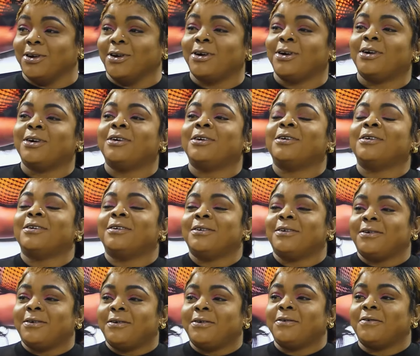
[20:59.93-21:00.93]
What makes you
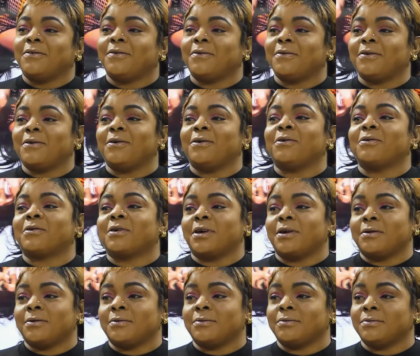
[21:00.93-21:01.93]
happy? You should do it.
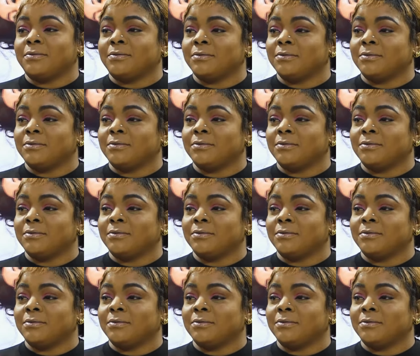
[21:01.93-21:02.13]
Okay. Because if